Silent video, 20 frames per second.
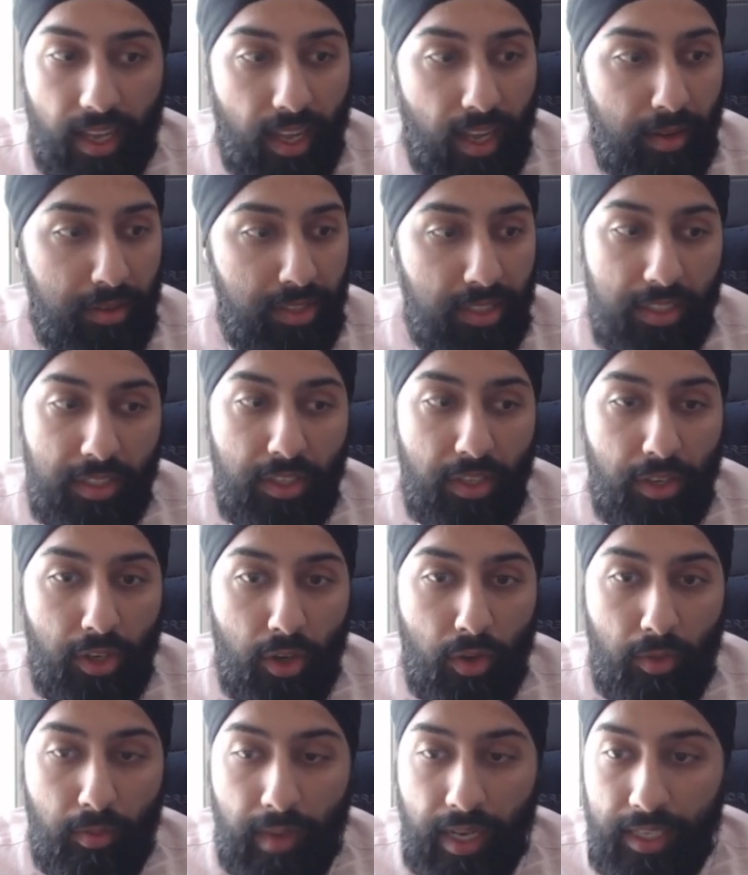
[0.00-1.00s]
Just to
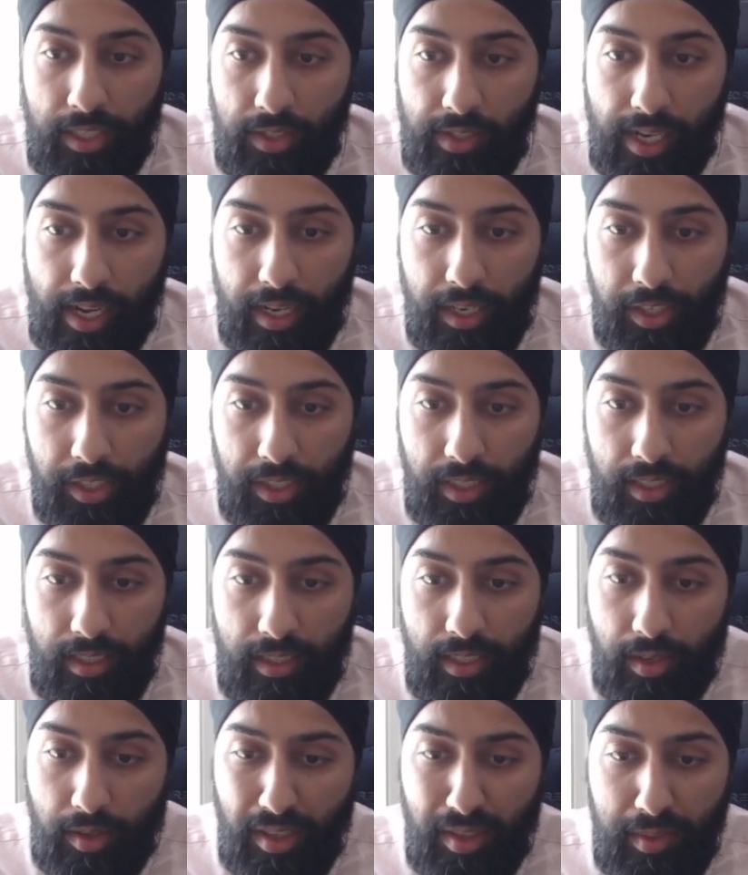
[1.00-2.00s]
note, my strategies,
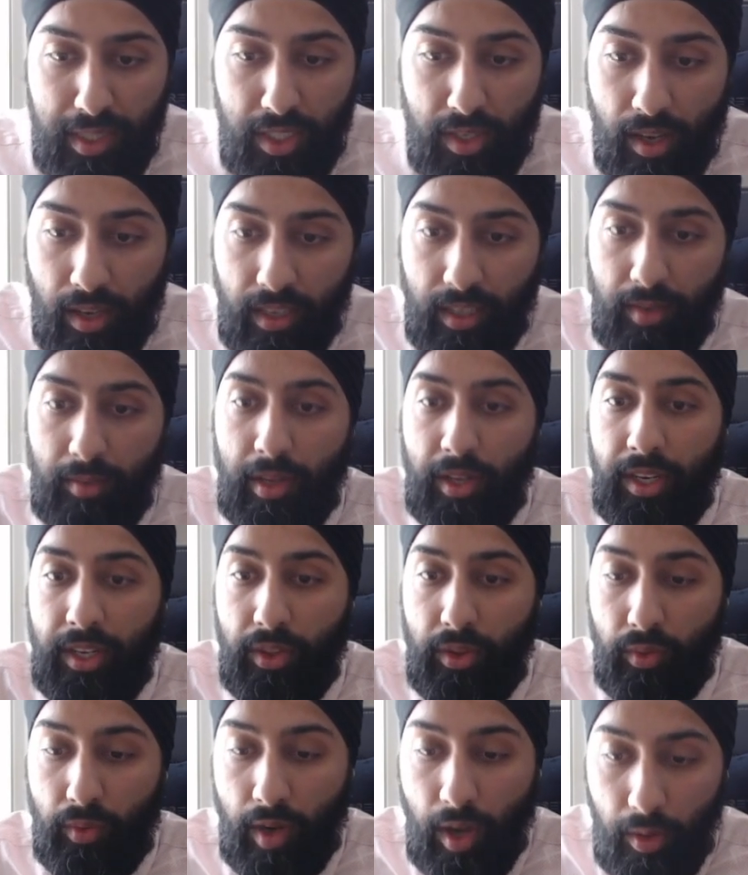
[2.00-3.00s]
I'm going to be talking about it
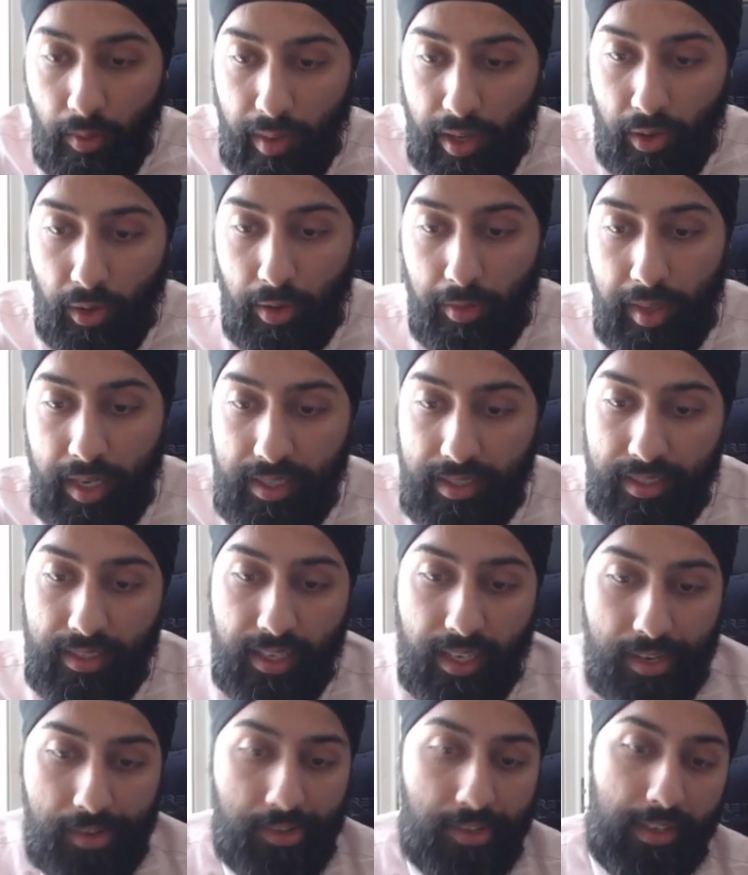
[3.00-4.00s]
throughout my whole
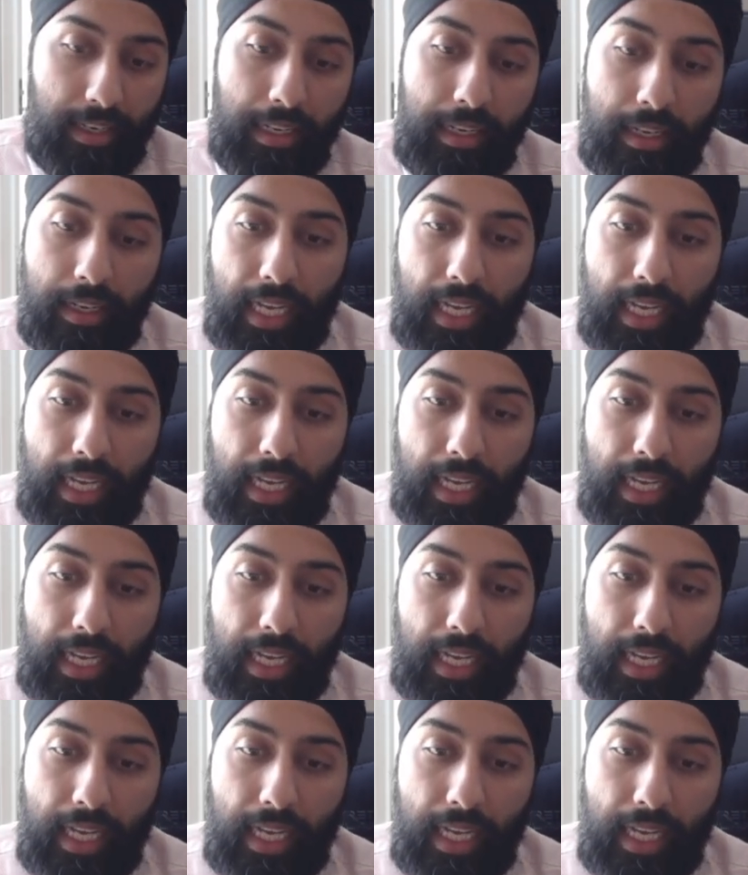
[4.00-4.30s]
presentation,